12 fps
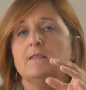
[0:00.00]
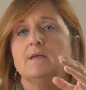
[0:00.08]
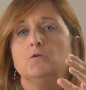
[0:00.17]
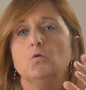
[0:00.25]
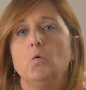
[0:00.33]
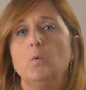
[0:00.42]

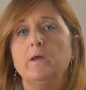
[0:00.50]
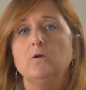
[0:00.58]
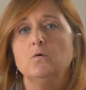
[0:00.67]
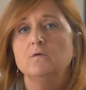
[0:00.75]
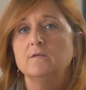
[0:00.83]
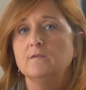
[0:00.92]
The tool we
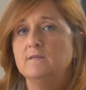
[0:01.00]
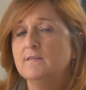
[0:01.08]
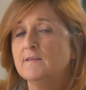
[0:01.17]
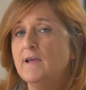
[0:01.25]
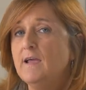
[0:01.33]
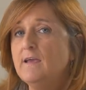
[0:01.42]
use in
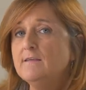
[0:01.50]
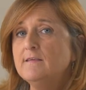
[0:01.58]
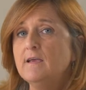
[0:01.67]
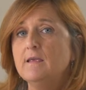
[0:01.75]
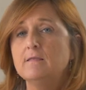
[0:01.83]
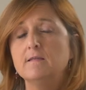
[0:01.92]
this case
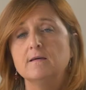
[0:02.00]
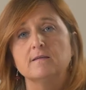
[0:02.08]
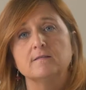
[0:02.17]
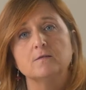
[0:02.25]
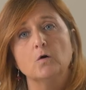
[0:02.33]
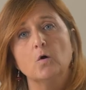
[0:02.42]
is
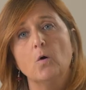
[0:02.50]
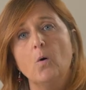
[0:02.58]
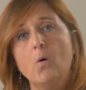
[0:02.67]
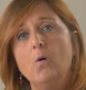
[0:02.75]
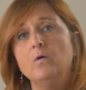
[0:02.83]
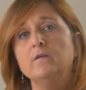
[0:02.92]
the
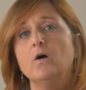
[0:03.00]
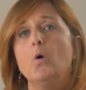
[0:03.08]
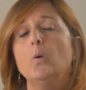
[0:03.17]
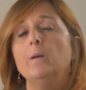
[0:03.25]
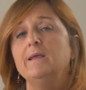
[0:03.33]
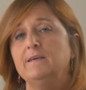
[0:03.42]
so-called
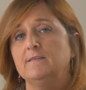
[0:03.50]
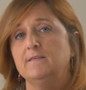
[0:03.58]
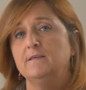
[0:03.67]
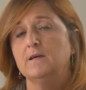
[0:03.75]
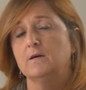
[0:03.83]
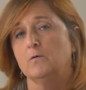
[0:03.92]

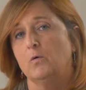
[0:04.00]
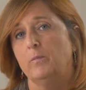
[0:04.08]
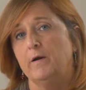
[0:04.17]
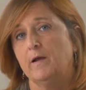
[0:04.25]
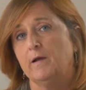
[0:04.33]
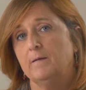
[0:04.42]
holistic
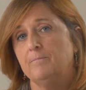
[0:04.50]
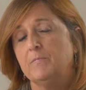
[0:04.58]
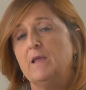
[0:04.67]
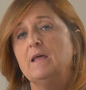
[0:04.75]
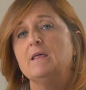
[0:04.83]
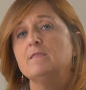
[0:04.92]
rubric.
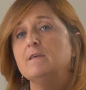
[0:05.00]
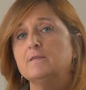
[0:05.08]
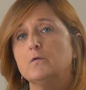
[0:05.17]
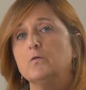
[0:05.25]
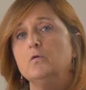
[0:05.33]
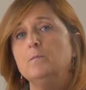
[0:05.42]

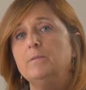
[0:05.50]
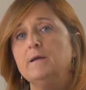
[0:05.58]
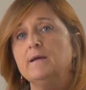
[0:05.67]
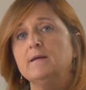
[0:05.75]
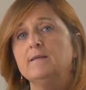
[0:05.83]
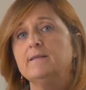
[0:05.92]
This
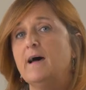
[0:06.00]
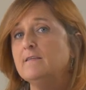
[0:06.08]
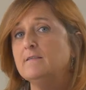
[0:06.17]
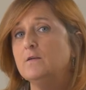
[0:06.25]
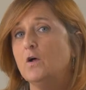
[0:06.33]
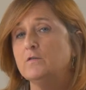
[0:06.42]
rubric
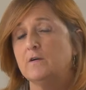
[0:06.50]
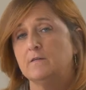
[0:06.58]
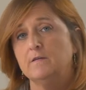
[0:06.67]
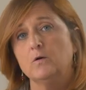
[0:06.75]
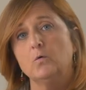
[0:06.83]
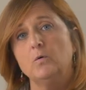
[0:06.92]
does not
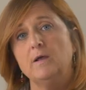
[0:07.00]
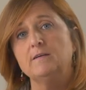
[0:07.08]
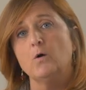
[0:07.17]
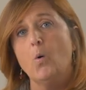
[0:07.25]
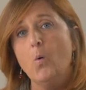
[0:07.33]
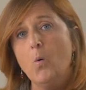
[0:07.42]

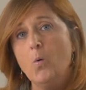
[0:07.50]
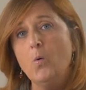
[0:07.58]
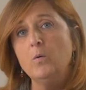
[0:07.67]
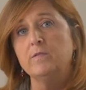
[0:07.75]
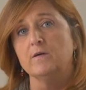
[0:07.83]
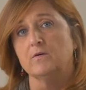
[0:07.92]
articulate
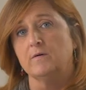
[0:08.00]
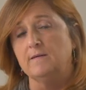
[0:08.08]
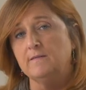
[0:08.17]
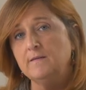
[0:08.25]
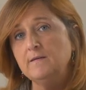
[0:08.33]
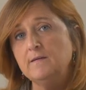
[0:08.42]
all the
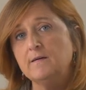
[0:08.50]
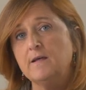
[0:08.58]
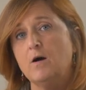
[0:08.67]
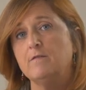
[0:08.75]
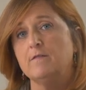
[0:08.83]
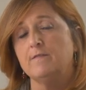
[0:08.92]

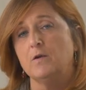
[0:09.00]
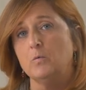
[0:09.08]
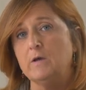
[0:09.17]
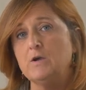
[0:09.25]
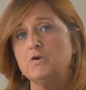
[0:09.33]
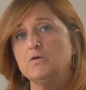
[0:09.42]
criteria of
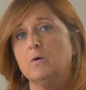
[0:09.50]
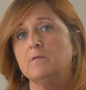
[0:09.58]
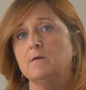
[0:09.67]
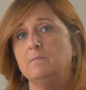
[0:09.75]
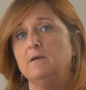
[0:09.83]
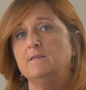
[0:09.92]
evaluation on
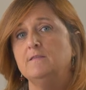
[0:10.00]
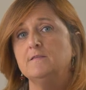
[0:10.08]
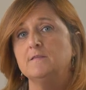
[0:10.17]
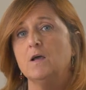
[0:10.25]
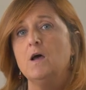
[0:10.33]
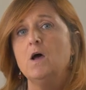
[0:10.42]
the
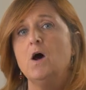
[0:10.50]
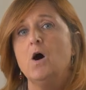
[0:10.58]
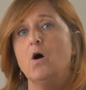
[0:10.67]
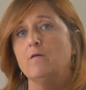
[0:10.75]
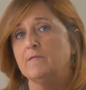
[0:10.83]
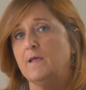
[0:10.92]
basis
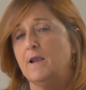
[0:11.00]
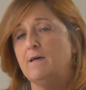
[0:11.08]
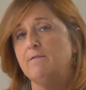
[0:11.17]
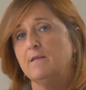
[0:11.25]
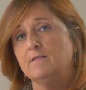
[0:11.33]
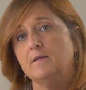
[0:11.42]
of the
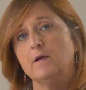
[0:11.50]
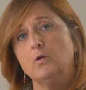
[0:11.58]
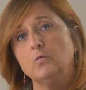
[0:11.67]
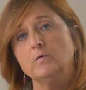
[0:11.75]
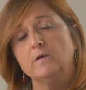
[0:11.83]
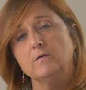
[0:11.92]
levels
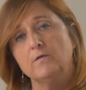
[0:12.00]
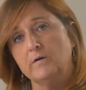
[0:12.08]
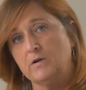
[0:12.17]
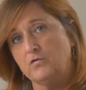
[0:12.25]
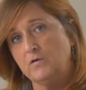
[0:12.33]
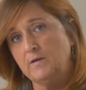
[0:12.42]
included
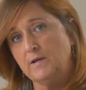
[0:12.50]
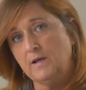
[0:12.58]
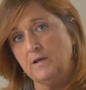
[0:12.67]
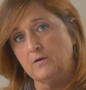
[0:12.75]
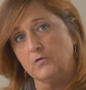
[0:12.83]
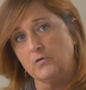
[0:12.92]
for each
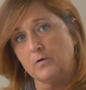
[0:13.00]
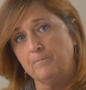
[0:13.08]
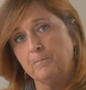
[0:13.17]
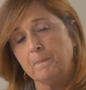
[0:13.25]
indicator.